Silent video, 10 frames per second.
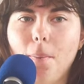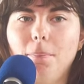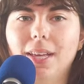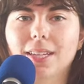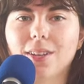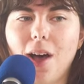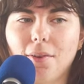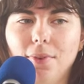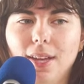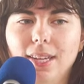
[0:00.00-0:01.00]
because
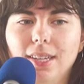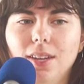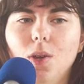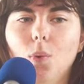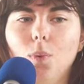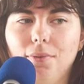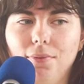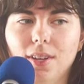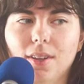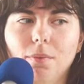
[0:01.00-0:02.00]
often we
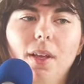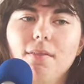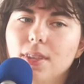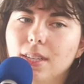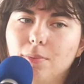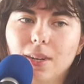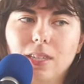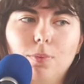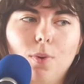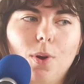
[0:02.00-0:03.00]
feel, well, everything's been
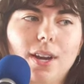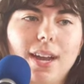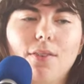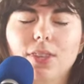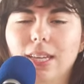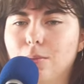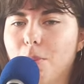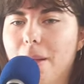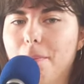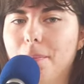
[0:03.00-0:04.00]
explored, everything's
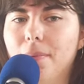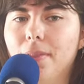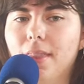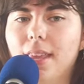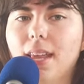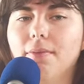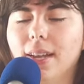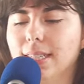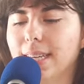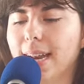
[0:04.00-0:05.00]
been
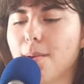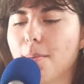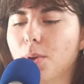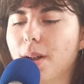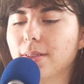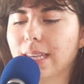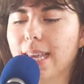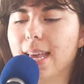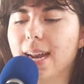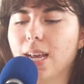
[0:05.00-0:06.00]
invented. I remember when I was a
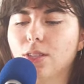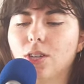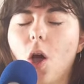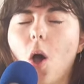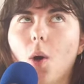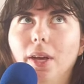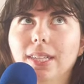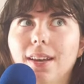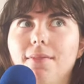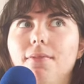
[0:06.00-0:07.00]
kid, I used to
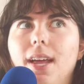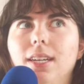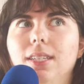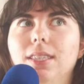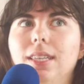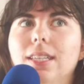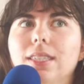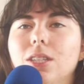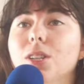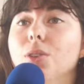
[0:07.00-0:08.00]
always invent
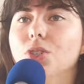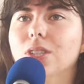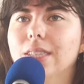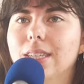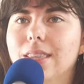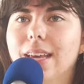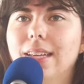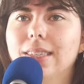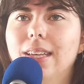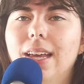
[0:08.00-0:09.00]
these solutions to
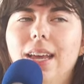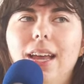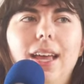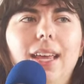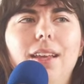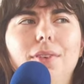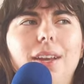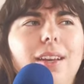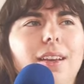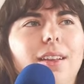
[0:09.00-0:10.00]
things.
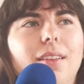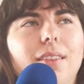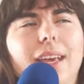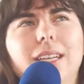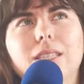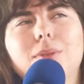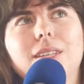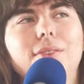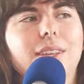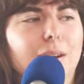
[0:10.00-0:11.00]
Even, like,
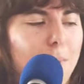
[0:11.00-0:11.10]
specifically, I